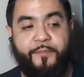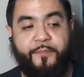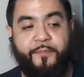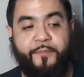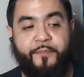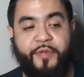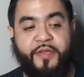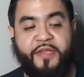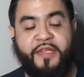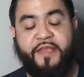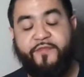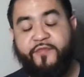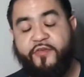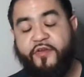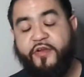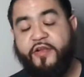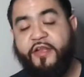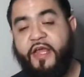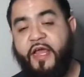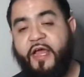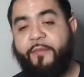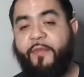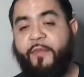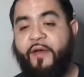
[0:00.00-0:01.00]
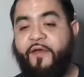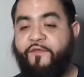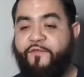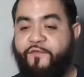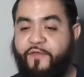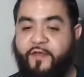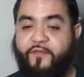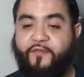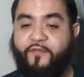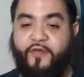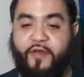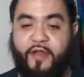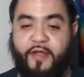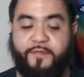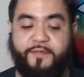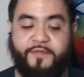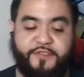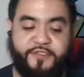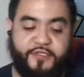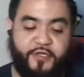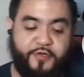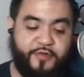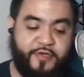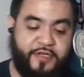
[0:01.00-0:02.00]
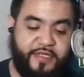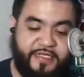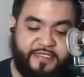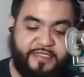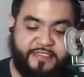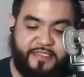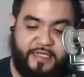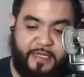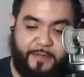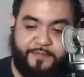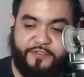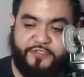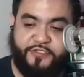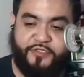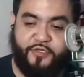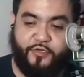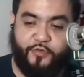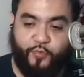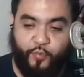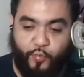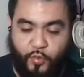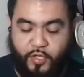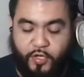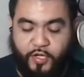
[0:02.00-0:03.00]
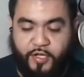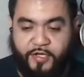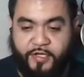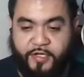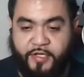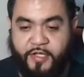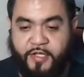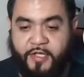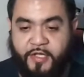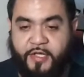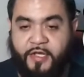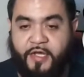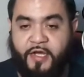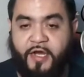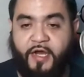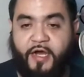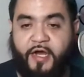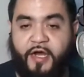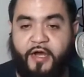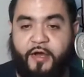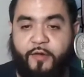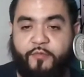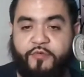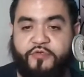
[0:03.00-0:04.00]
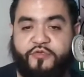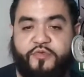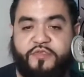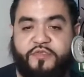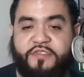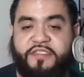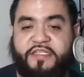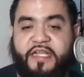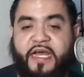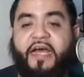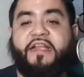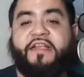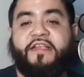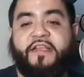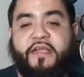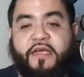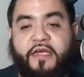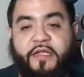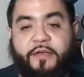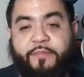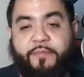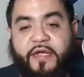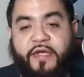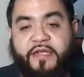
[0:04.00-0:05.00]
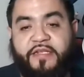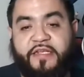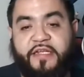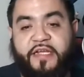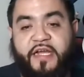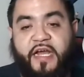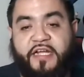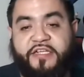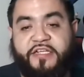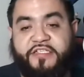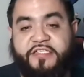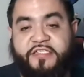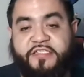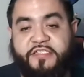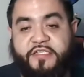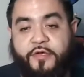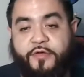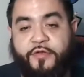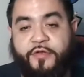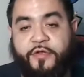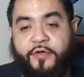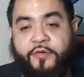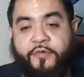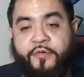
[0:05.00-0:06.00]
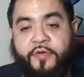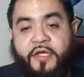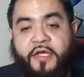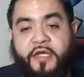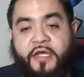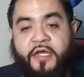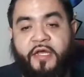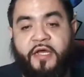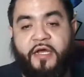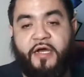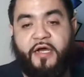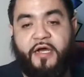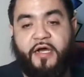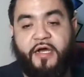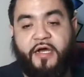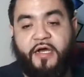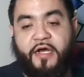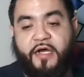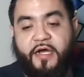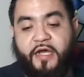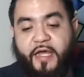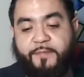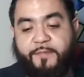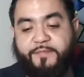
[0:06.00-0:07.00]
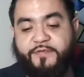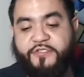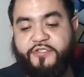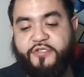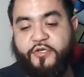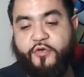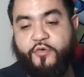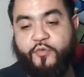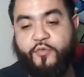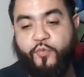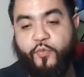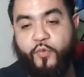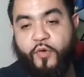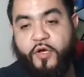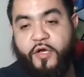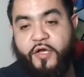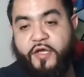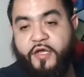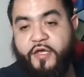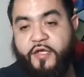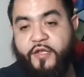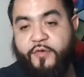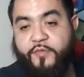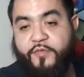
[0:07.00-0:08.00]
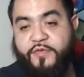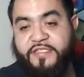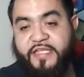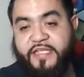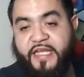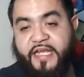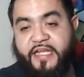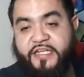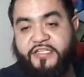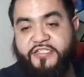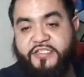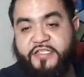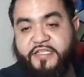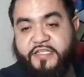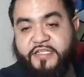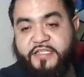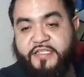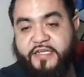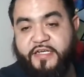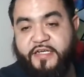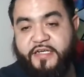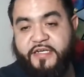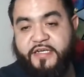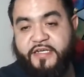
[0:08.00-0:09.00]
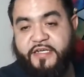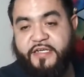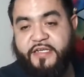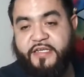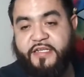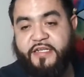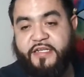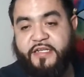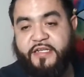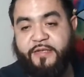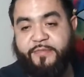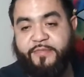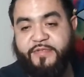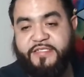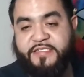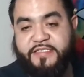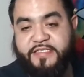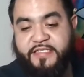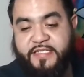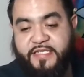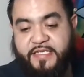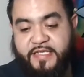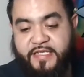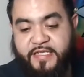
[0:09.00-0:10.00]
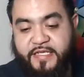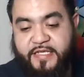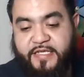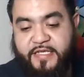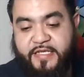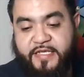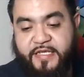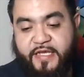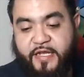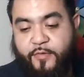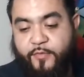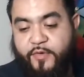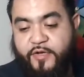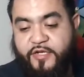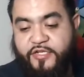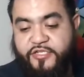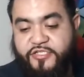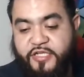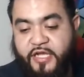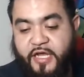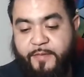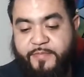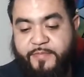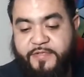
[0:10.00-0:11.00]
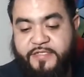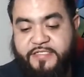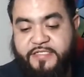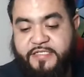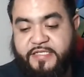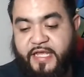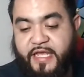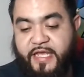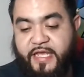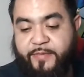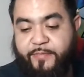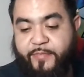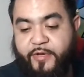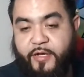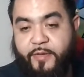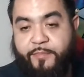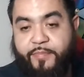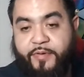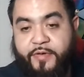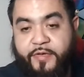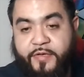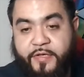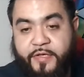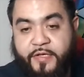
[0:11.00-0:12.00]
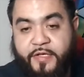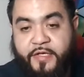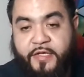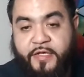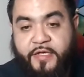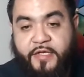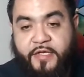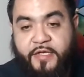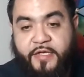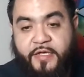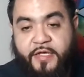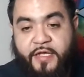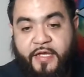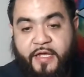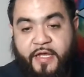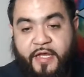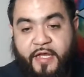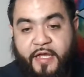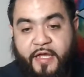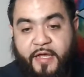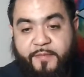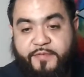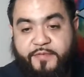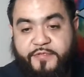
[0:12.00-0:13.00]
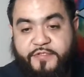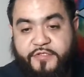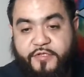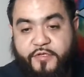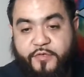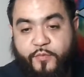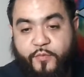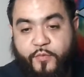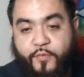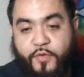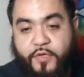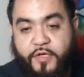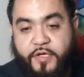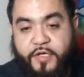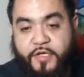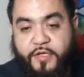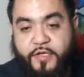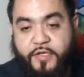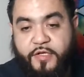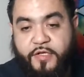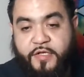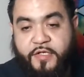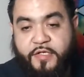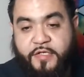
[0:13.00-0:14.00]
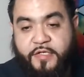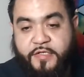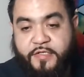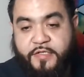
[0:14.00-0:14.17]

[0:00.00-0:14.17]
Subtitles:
Believe it or not, my favorite episode is episode 1, which was not done by Takashi Sono. Episode 1 was actually done. Let me see. I don't want to chop his name up. Episode 1.